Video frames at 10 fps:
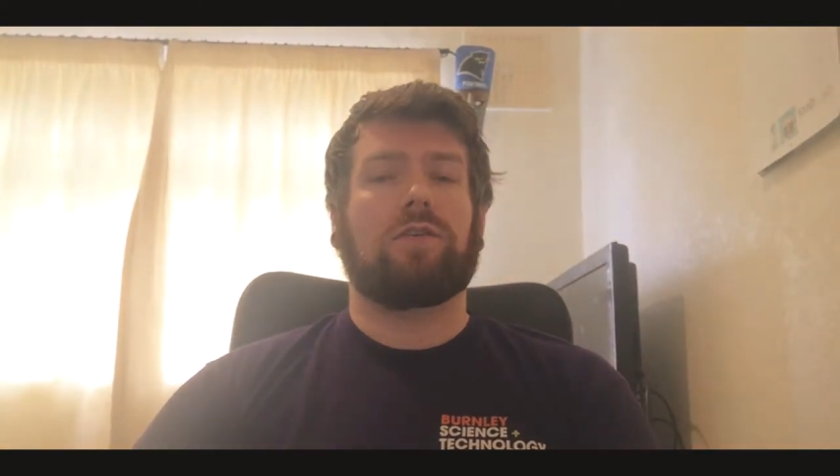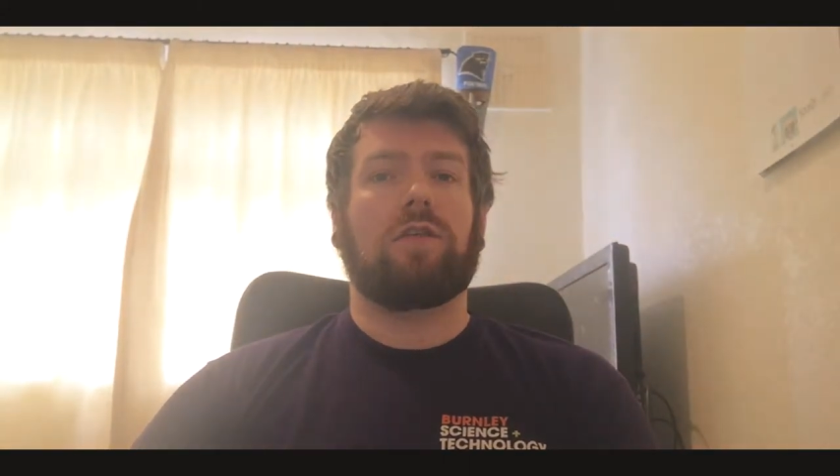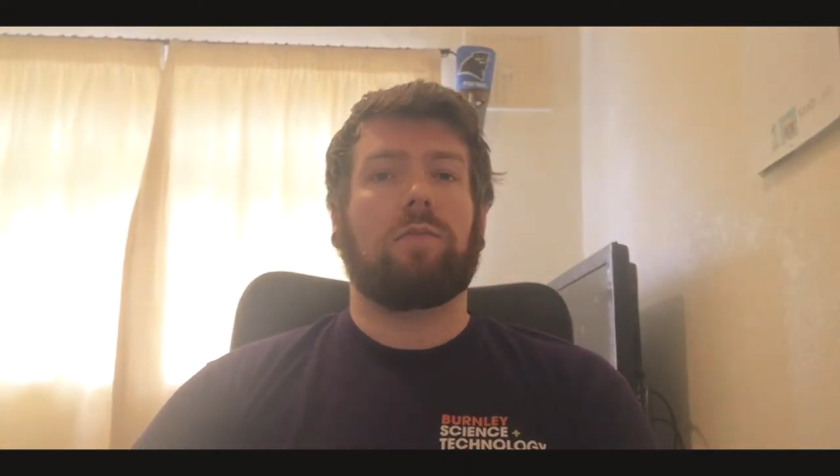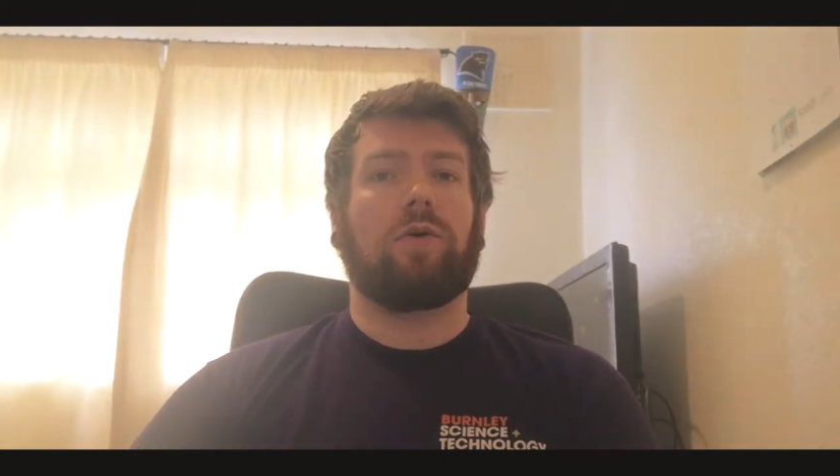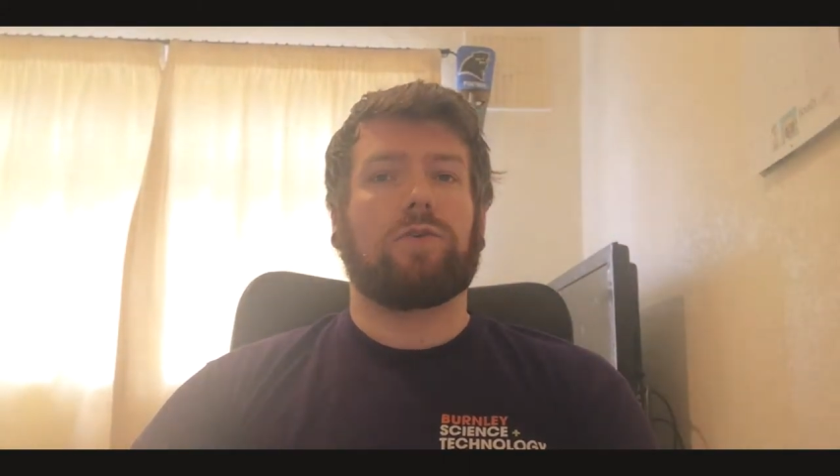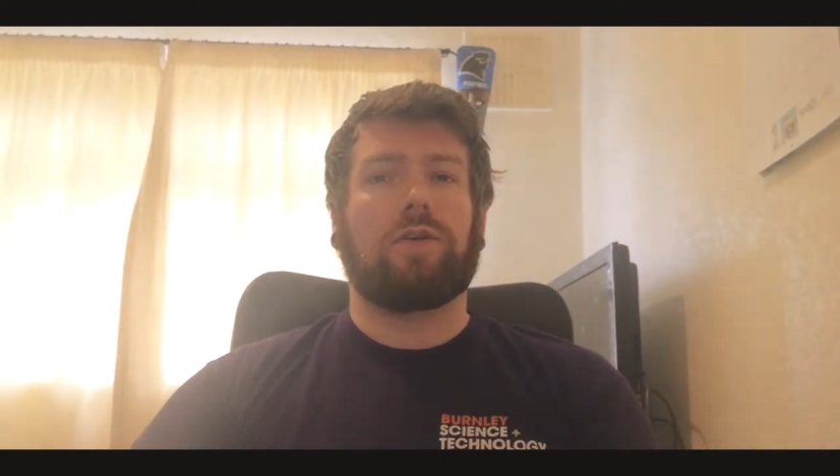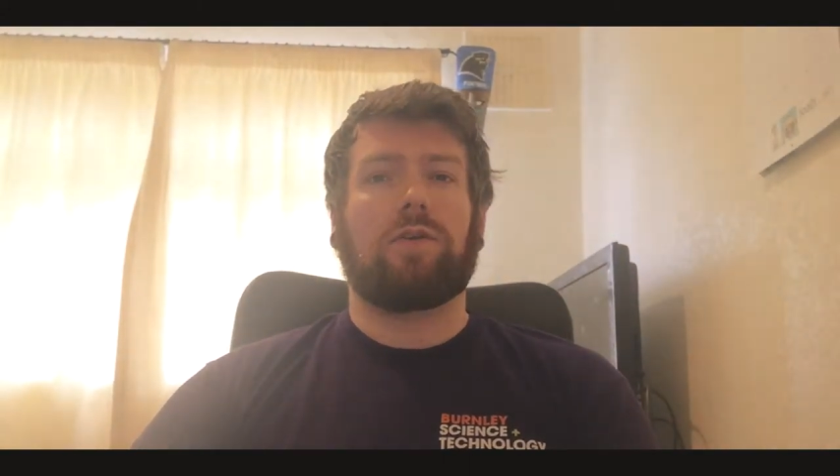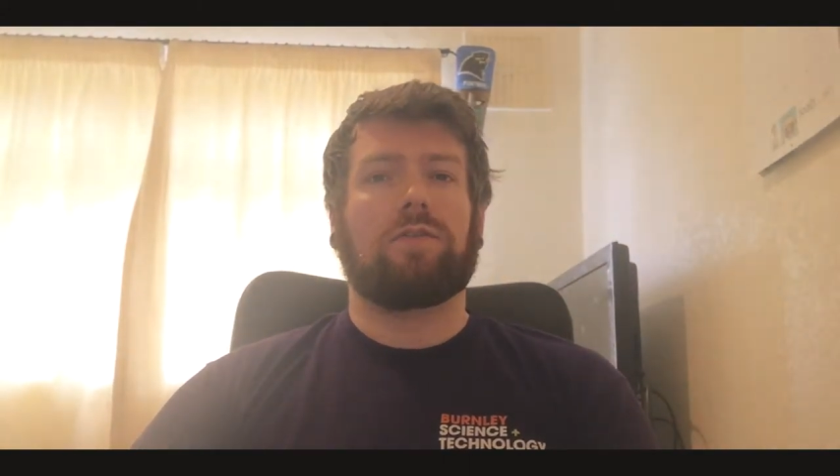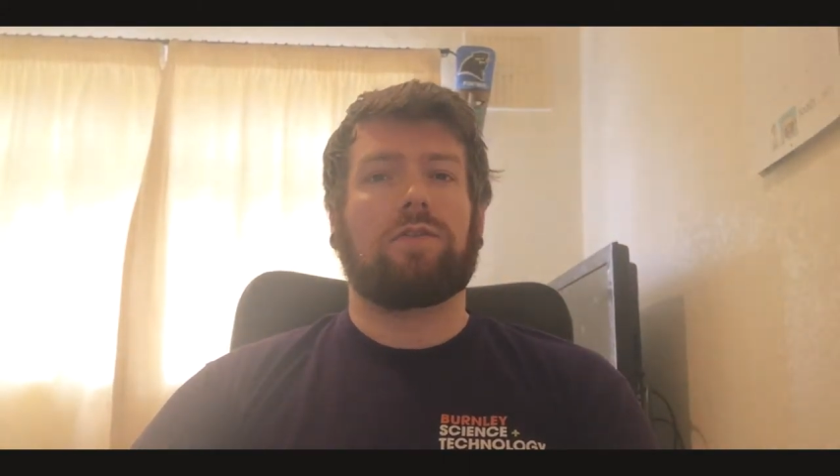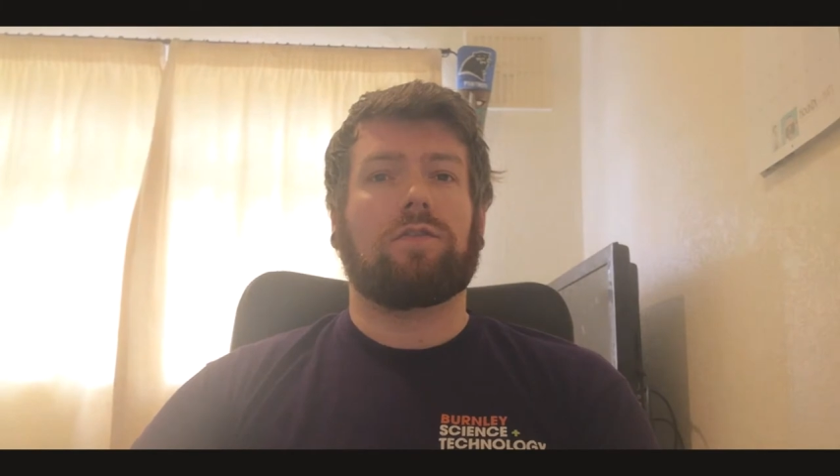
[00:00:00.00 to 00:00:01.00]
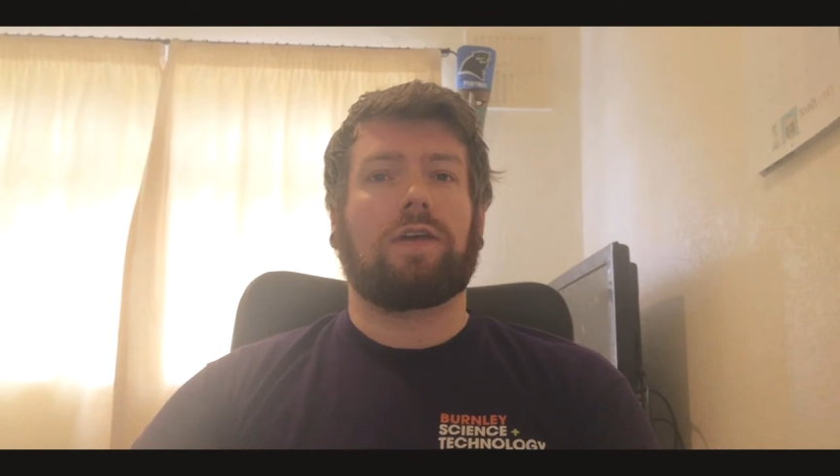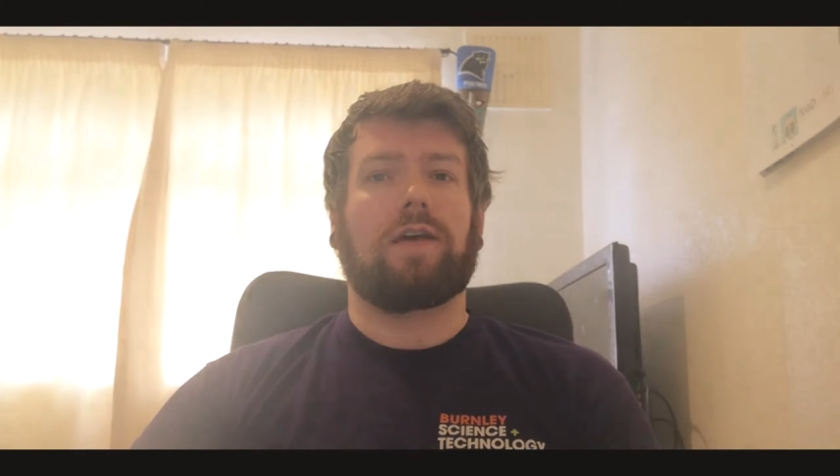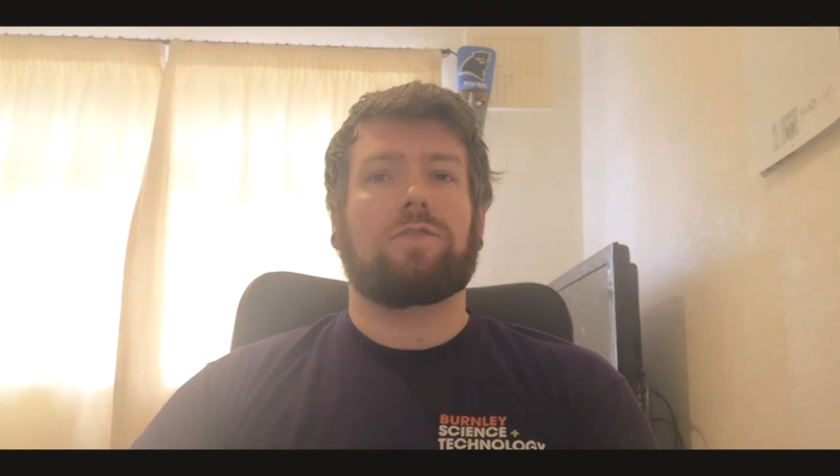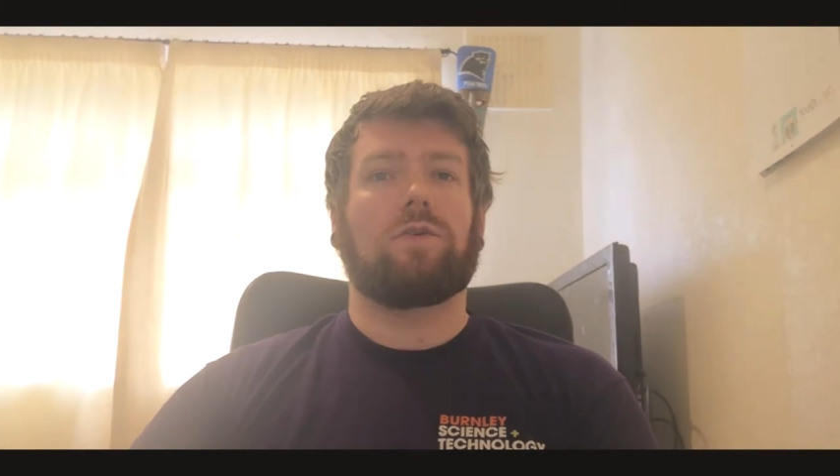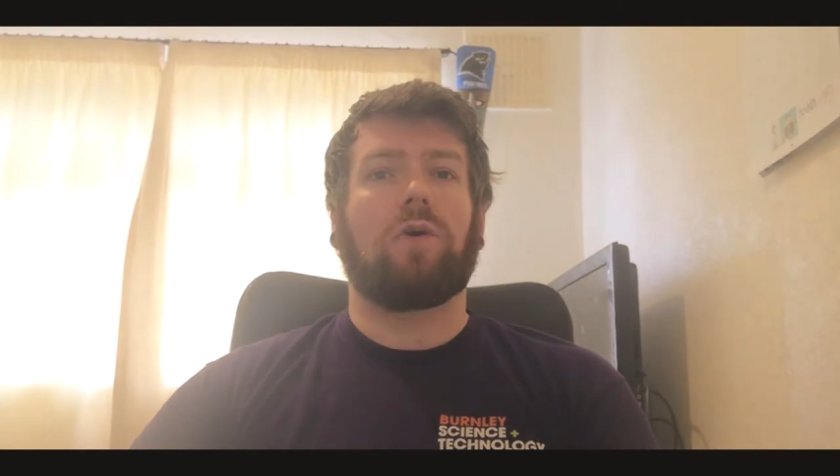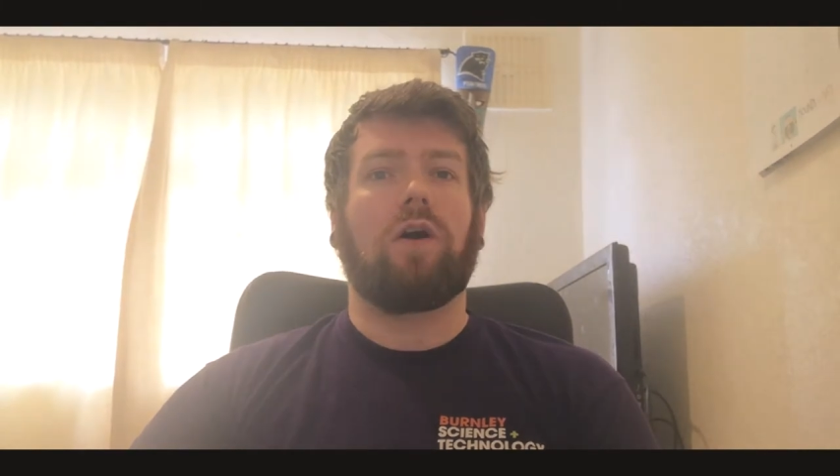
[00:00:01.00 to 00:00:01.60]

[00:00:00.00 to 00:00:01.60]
sure that the bowl you're using doesn't get too